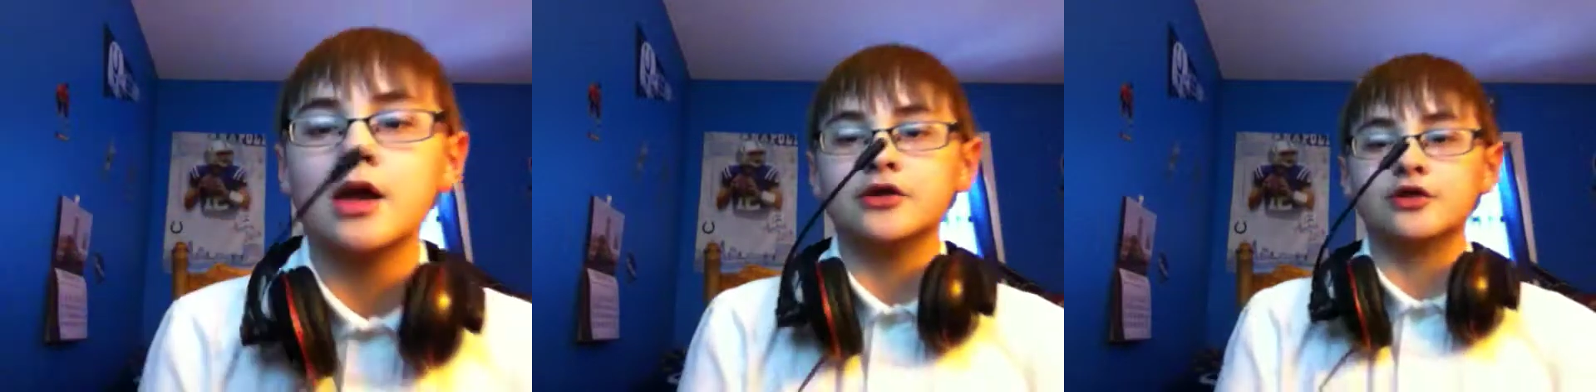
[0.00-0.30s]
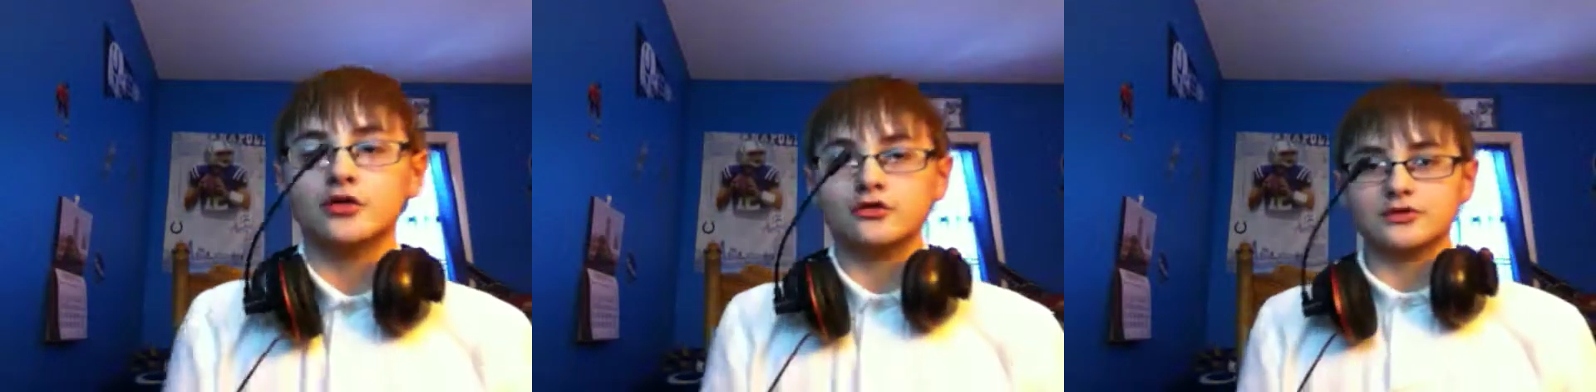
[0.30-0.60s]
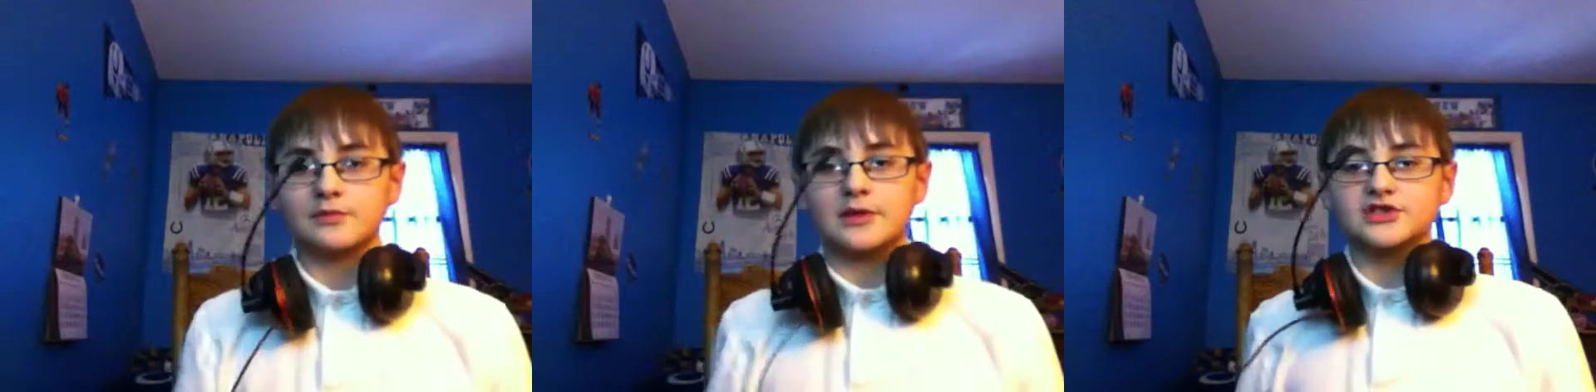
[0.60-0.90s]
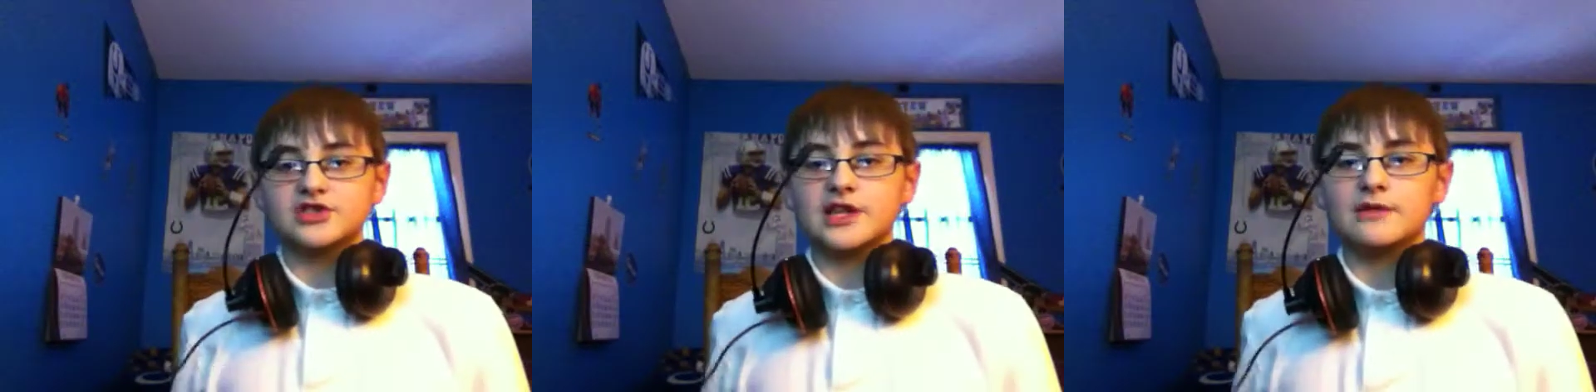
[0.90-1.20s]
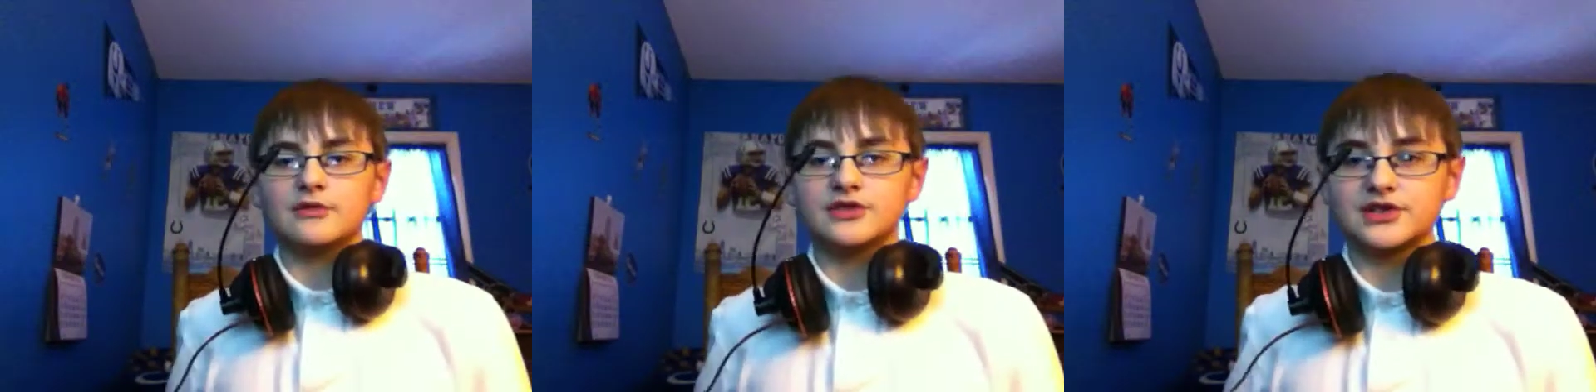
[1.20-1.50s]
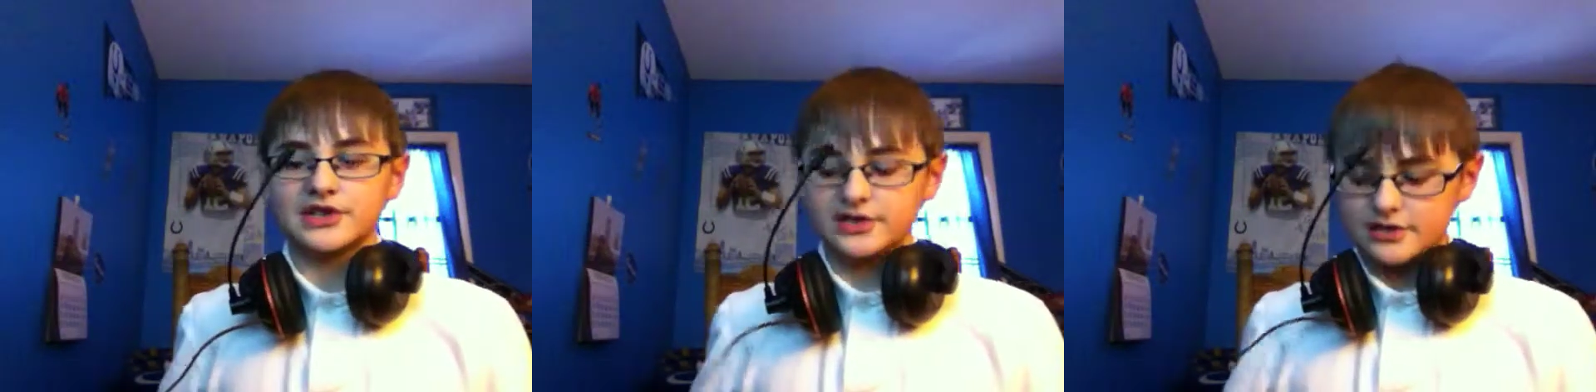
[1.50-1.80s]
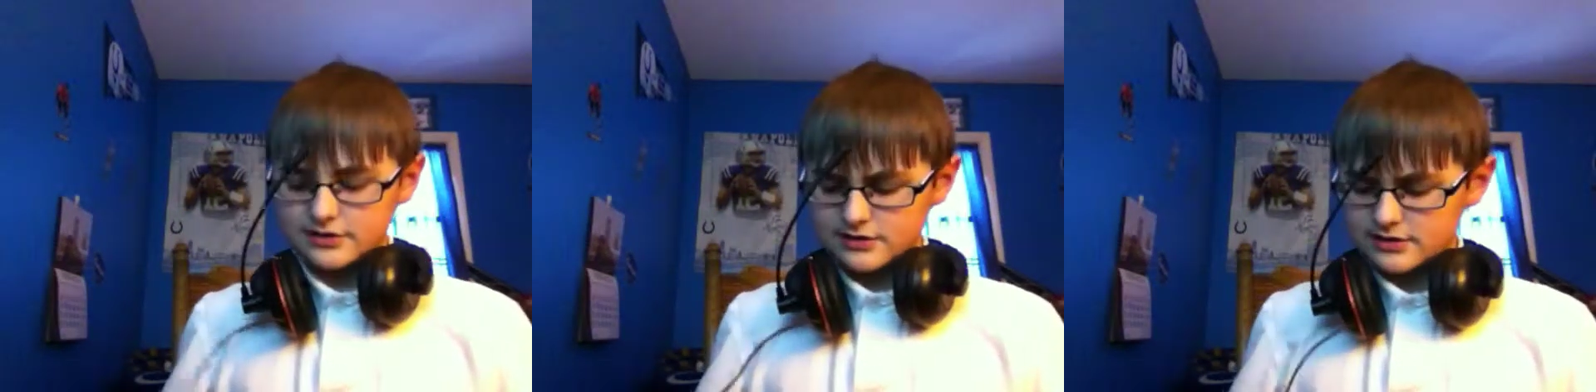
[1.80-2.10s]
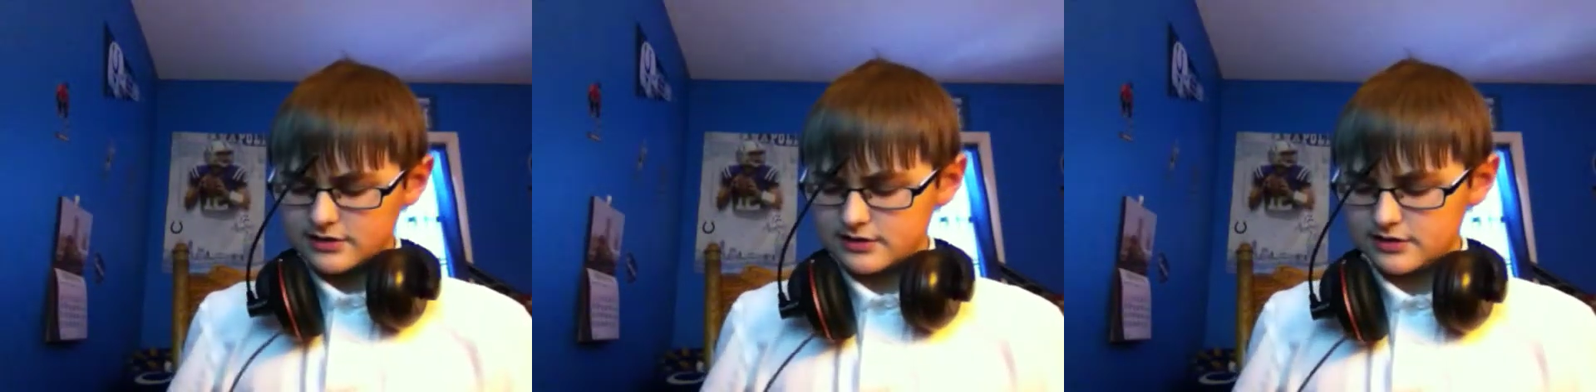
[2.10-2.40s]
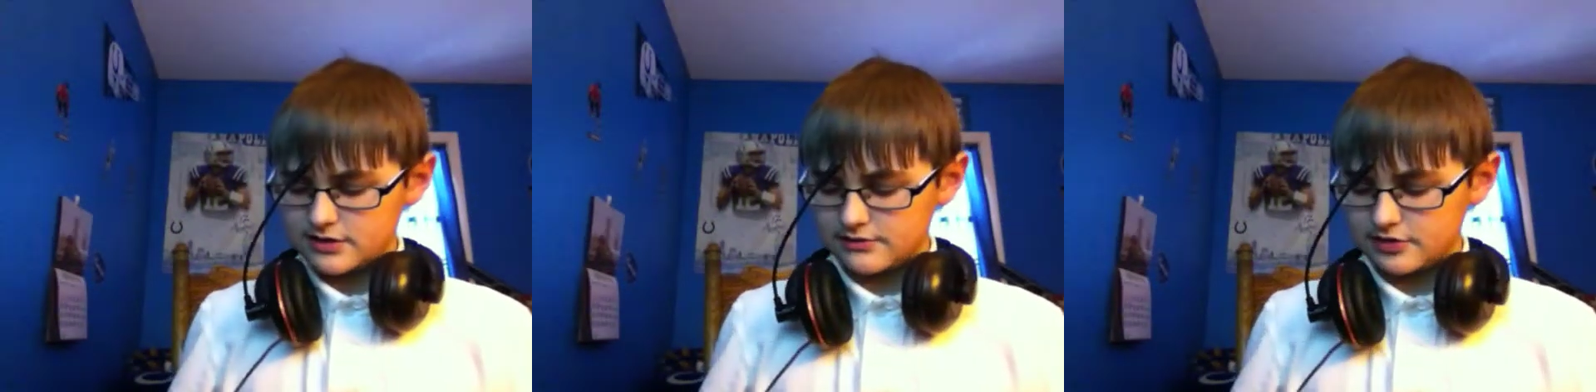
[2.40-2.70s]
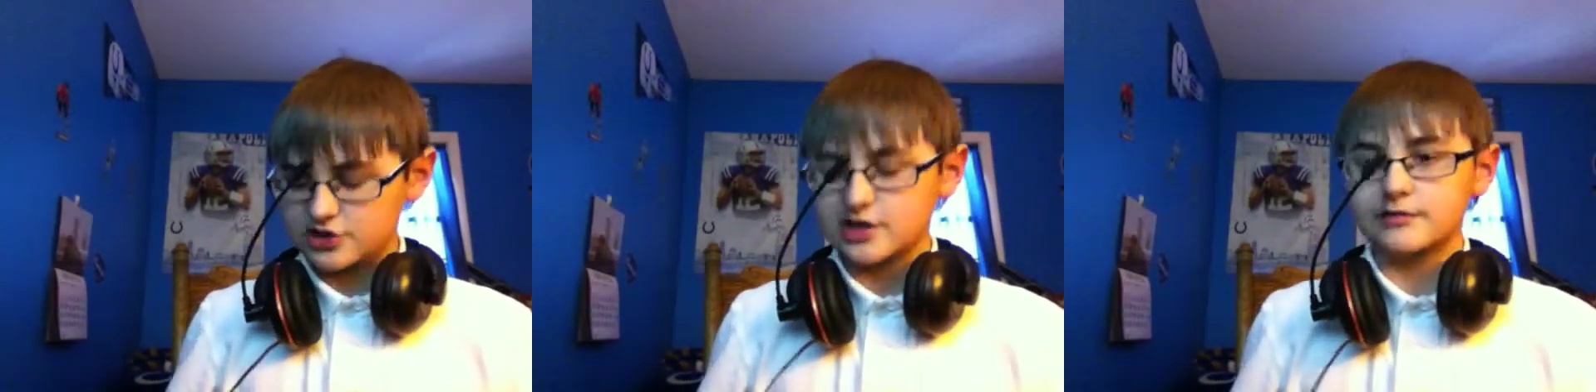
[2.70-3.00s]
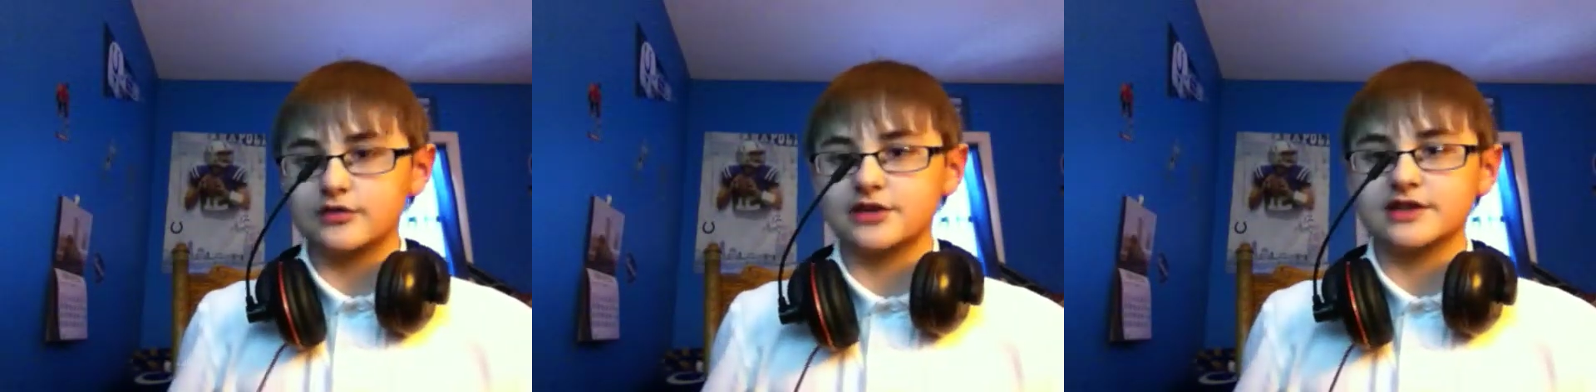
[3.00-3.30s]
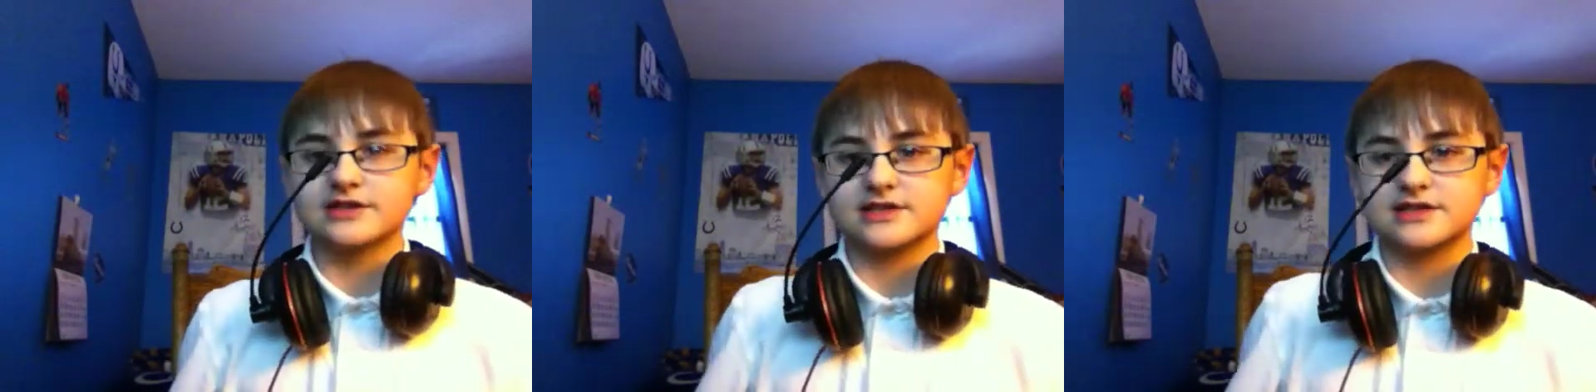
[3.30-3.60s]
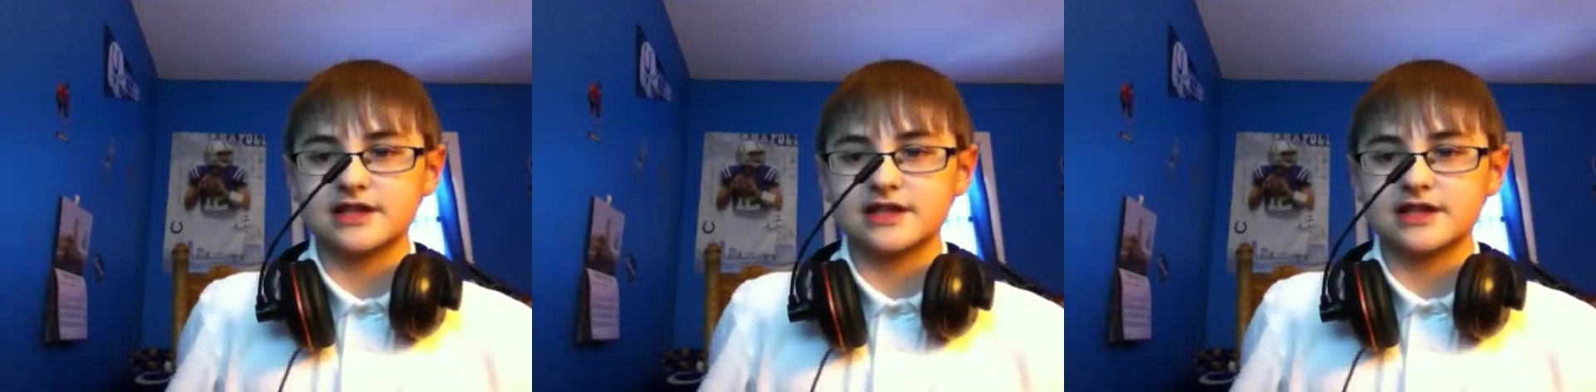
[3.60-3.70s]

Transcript: you know those bungee cable thing, uh, bungee cable things.